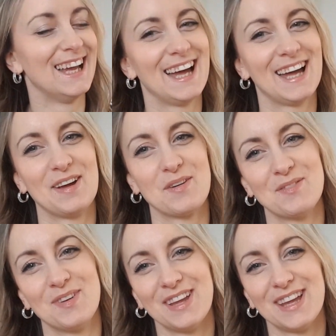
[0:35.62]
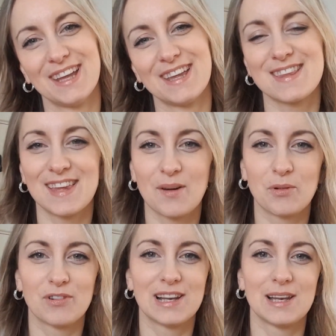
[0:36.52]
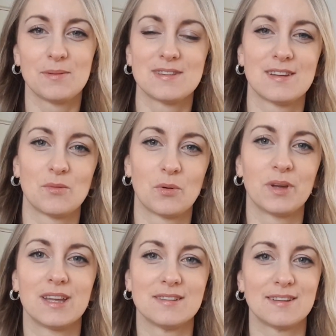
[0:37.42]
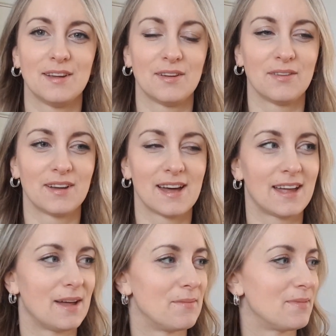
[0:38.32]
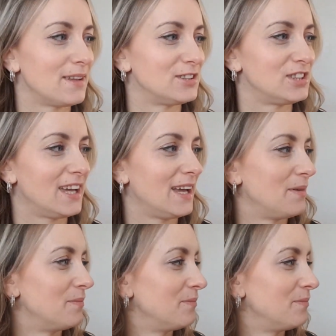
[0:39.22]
So yeah, we're really limited in what we can do this year.